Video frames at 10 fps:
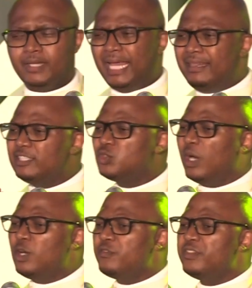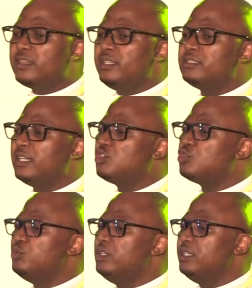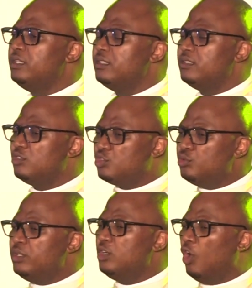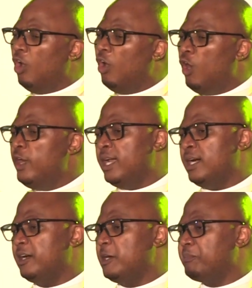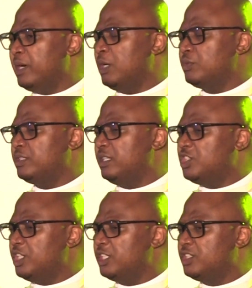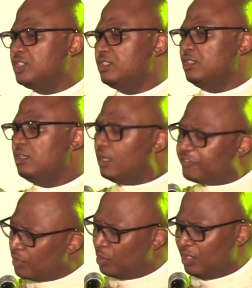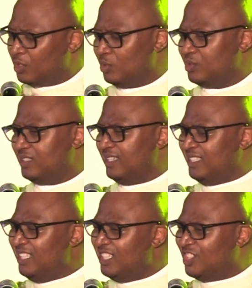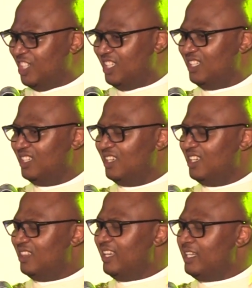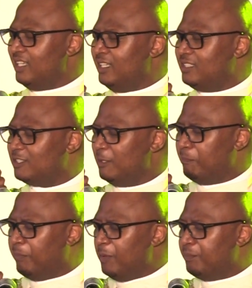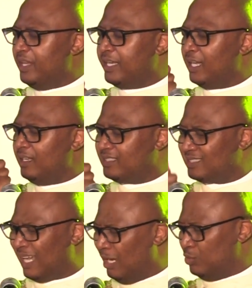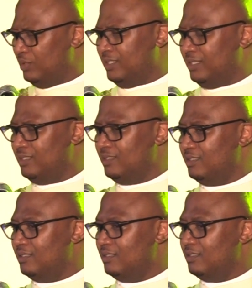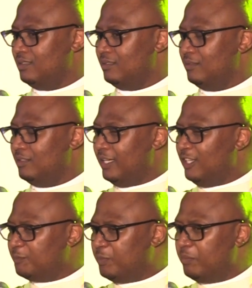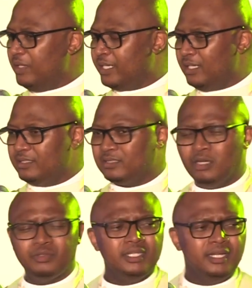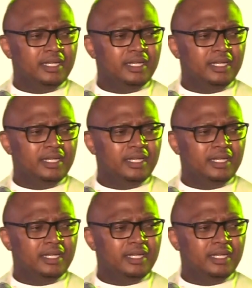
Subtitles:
And that's one of the things I truly honor about the Church of the Holy Ghost, the teaching that is biblically sound. That is biblically sound.